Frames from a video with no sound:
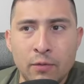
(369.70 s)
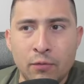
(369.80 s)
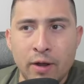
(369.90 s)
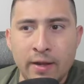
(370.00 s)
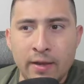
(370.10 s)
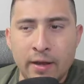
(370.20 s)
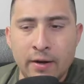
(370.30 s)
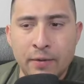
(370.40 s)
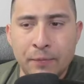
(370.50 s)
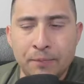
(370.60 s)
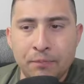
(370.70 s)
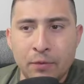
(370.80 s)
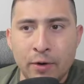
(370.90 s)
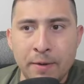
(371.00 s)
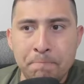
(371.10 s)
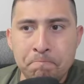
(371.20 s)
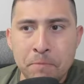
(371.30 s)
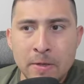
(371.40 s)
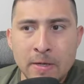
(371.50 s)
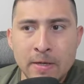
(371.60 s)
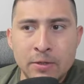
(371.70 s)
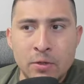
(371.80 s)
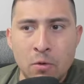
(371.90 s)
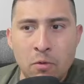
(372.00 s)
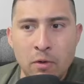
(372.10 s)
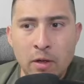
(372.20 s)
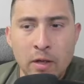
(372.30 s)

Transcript: right there, right? So